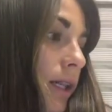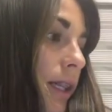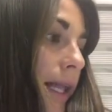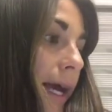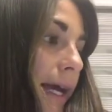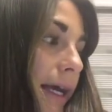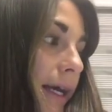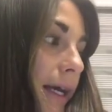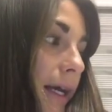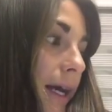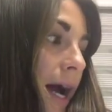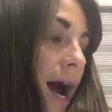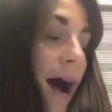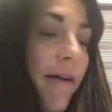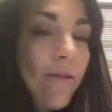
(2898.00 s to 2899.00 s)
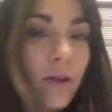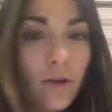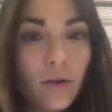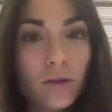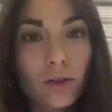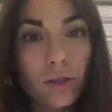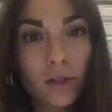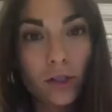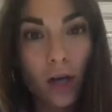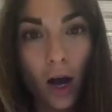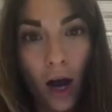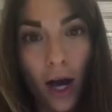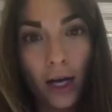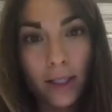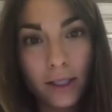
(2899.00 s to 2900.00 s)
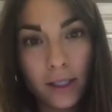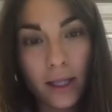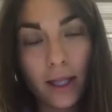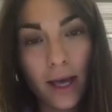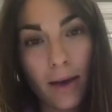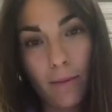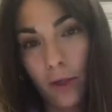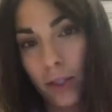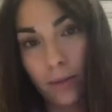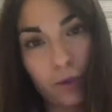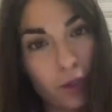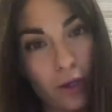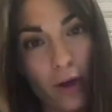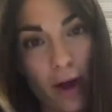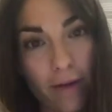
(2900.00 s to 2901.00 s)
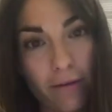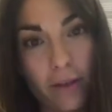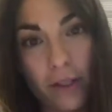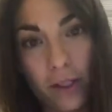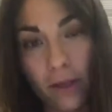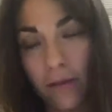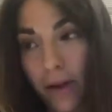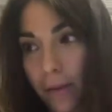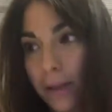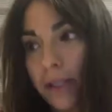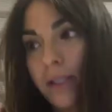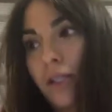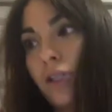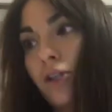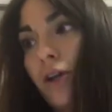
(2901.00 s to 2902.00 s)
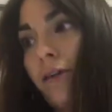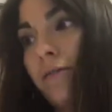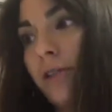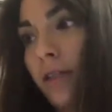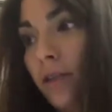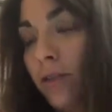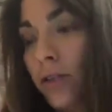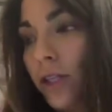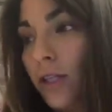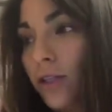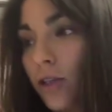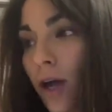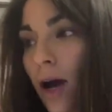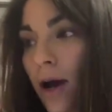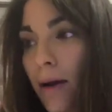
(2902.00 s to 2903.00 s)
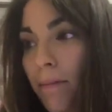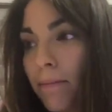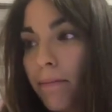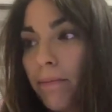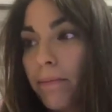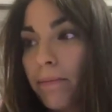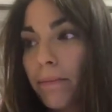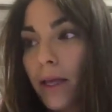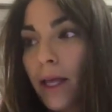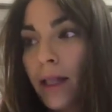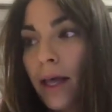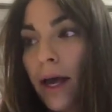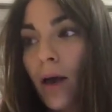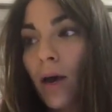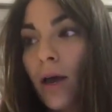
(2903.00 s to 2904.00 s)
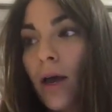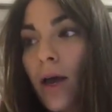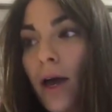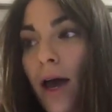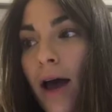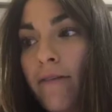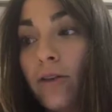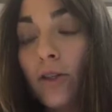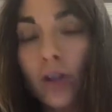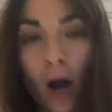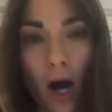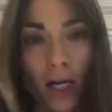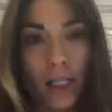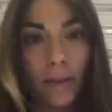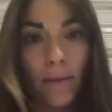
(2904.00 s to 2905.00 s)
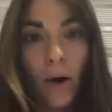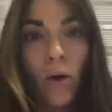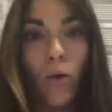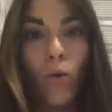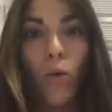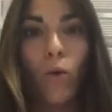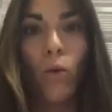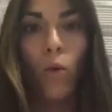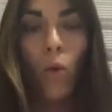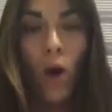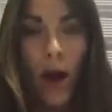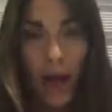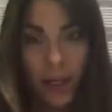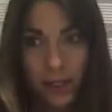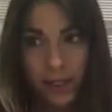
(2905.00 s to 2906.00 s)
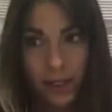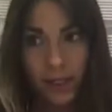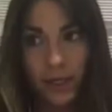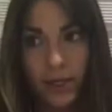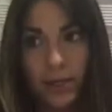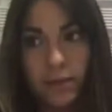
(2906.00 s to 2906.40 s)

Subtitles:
like, have you talked to them, which I'm sure you have because you're a fabulous teacher. I've seen you teach. Like, have you talked about what